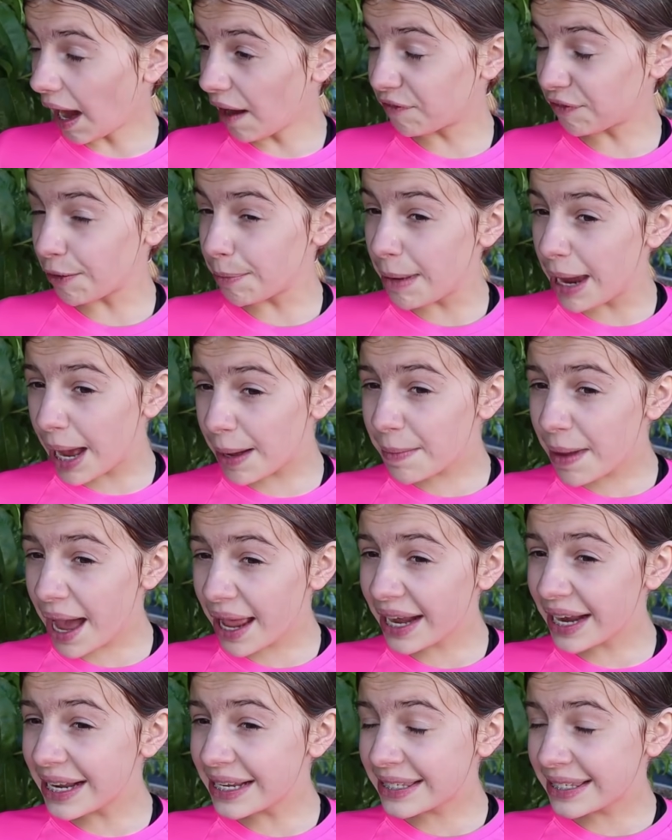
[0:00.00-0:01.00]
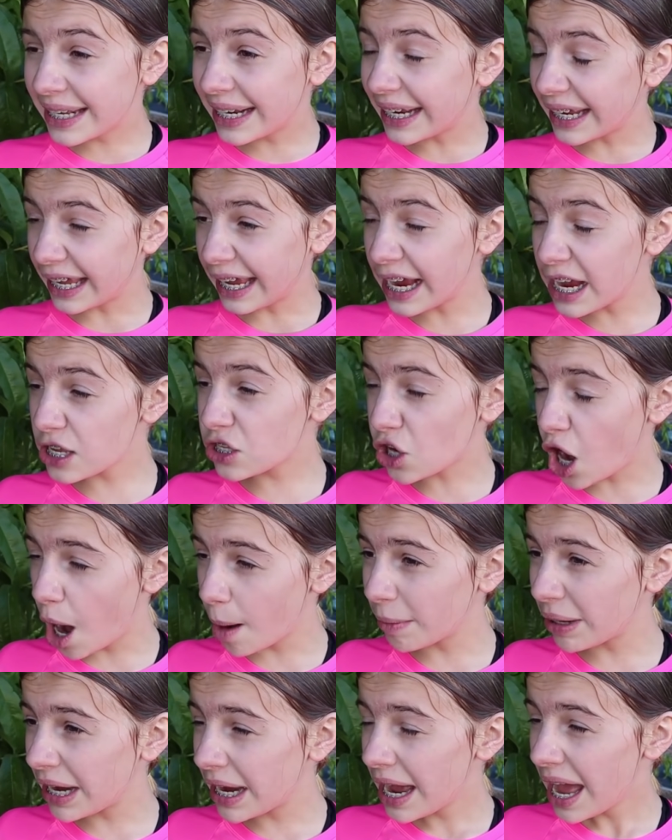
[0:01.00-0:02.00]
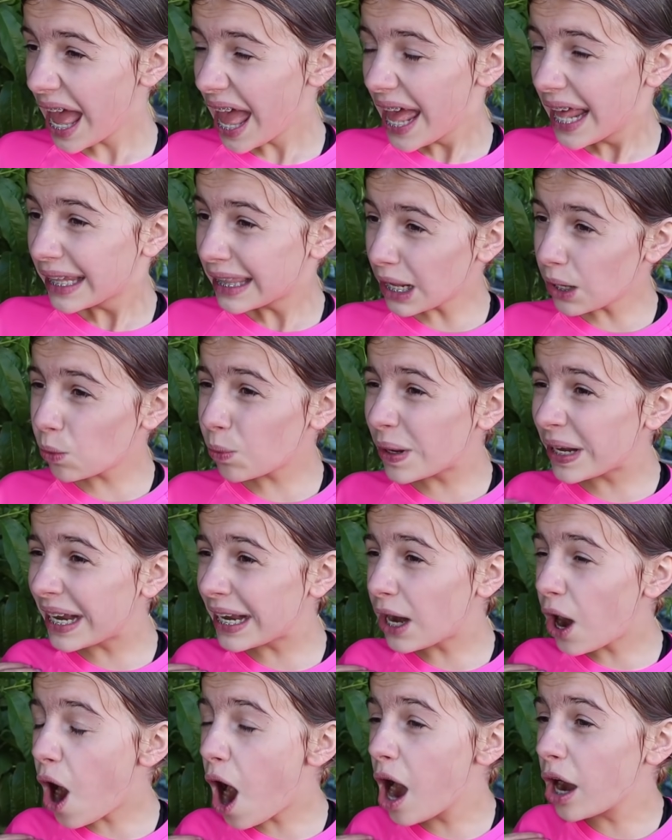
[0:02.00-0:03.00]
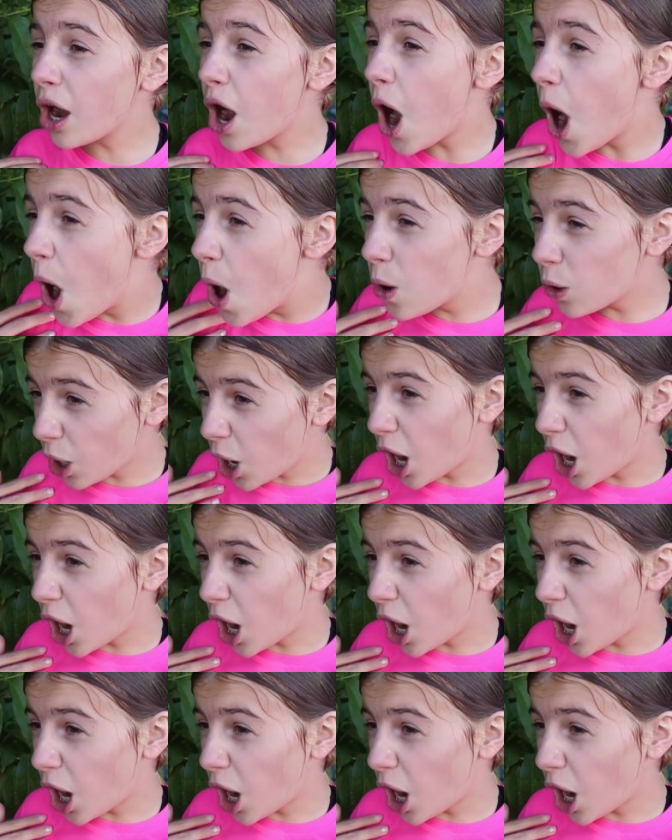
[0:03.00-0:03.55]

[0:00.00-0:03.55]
if the mailman is getting his army, then we need our own